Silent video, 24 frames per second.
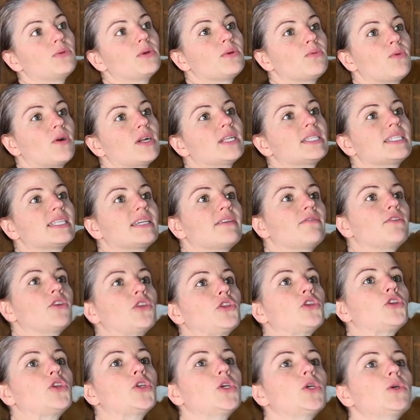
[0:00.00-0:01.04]
we wanted to give you
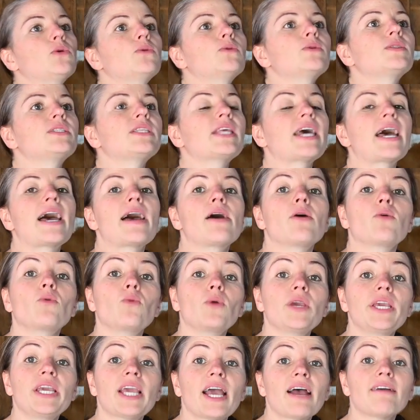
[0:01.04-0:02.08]
the news that
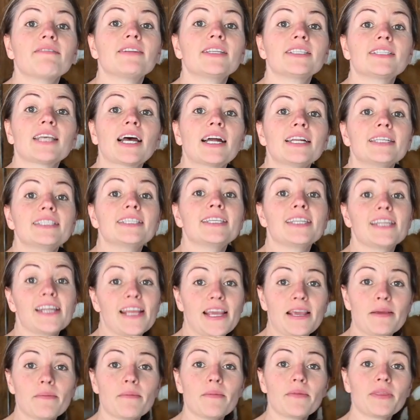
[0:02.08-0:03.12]
we have decided to
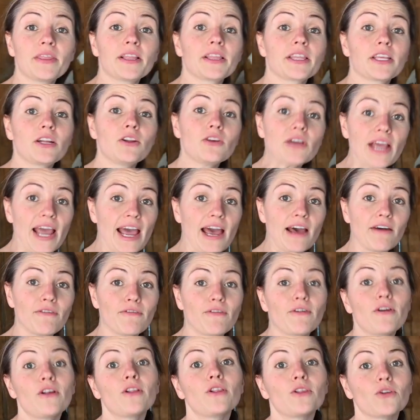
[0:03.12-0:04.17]
name the little
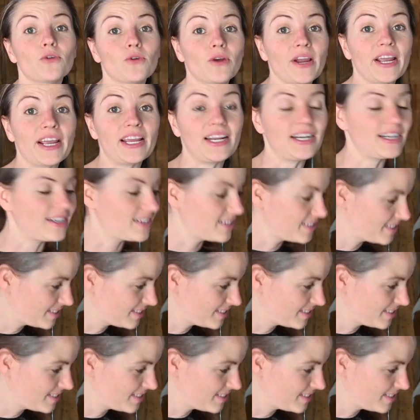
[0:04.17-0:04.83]
calf Lorraine.